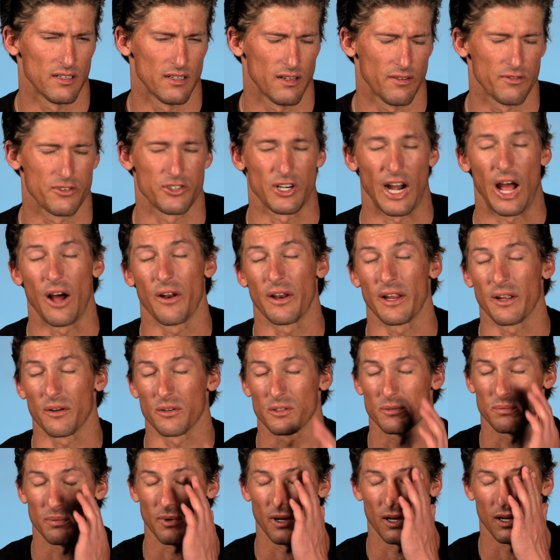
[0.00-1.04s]
drowning
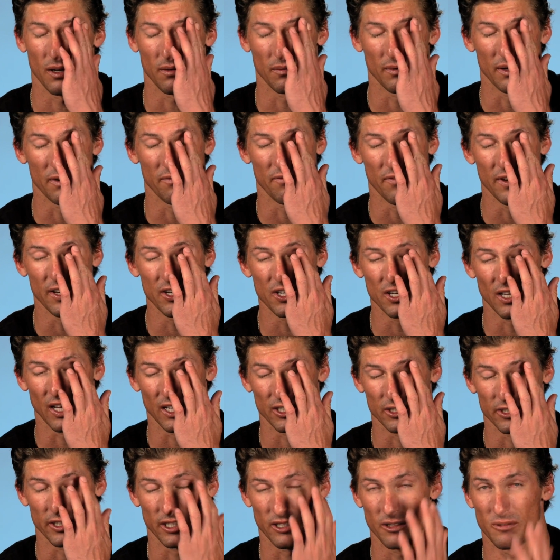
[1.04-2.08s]
was in Fiji
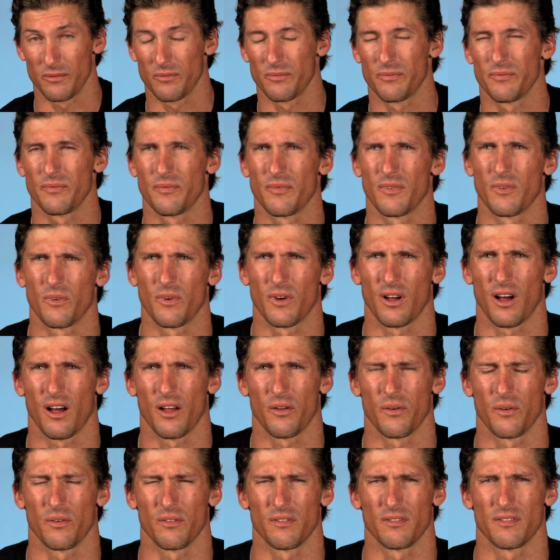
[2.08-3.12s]
last year.
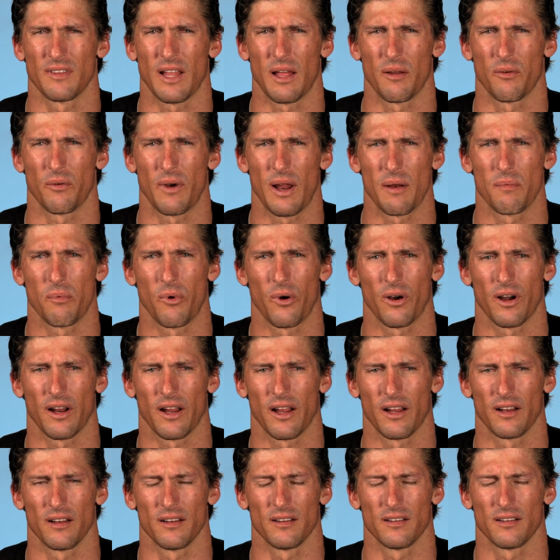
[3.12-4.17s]
On that red board, I
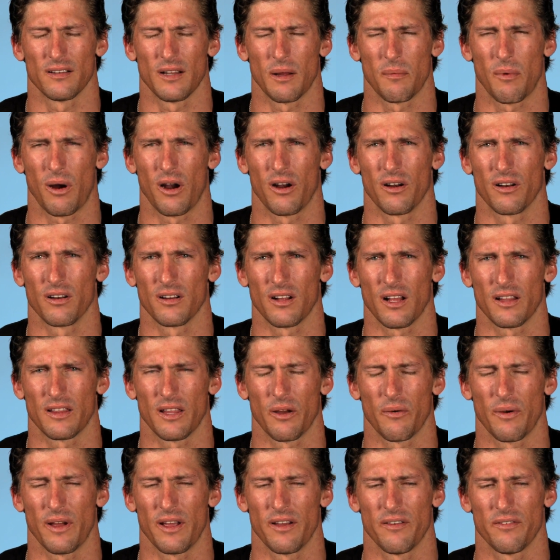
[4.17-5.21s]
watered and got that
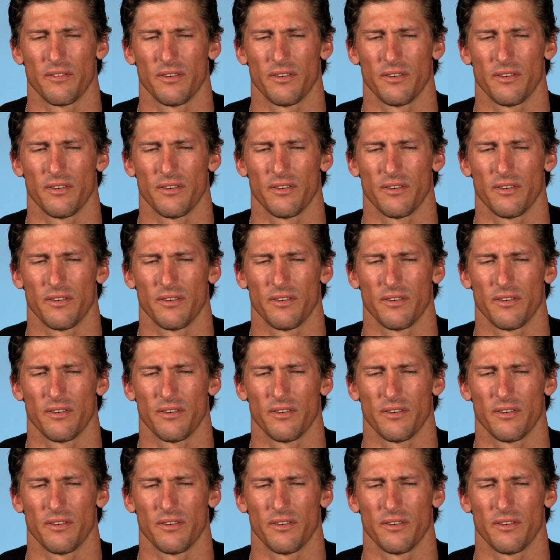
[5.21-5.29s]
wave.